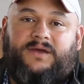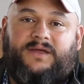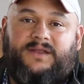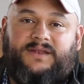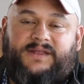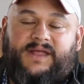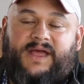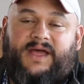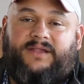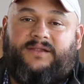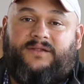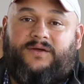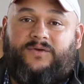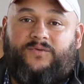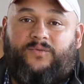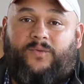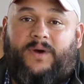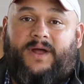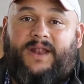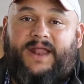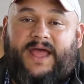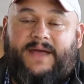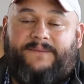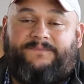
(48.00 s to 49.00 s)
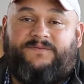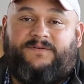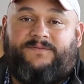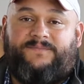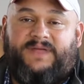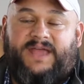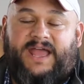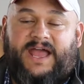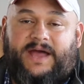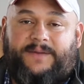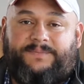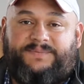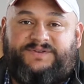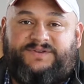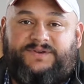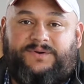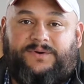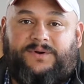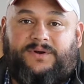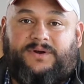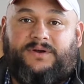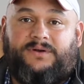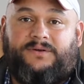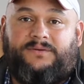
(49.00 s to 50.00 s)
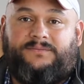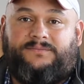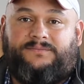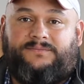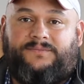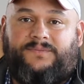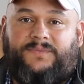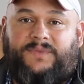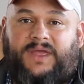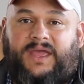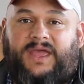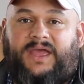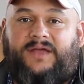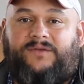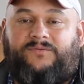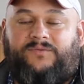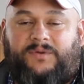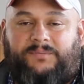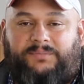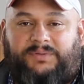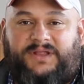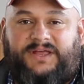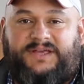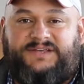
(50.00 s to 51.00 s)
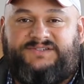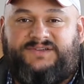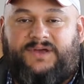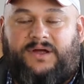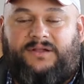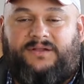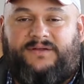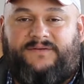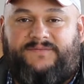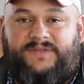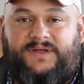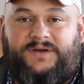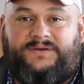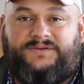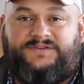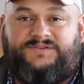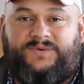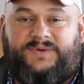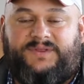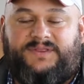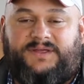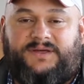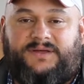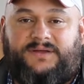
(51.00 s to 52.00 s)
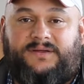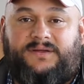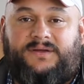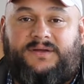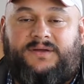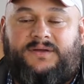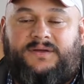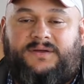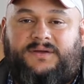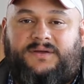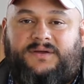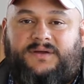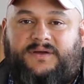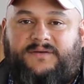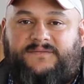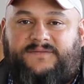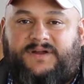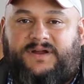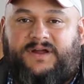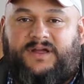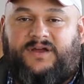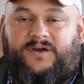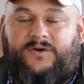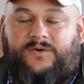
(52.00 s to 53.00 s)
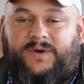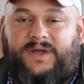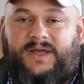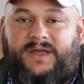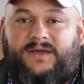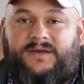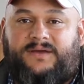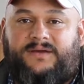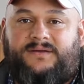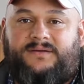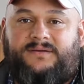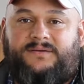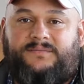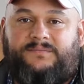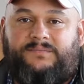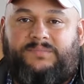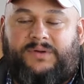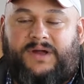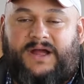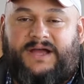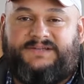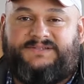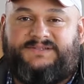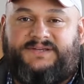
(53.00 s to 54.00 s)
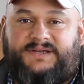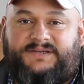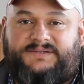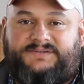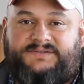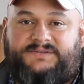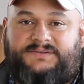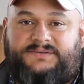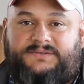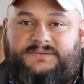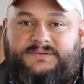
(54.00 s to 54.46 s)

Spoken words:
can download one app from the App Store and replace all of those with a very quick process.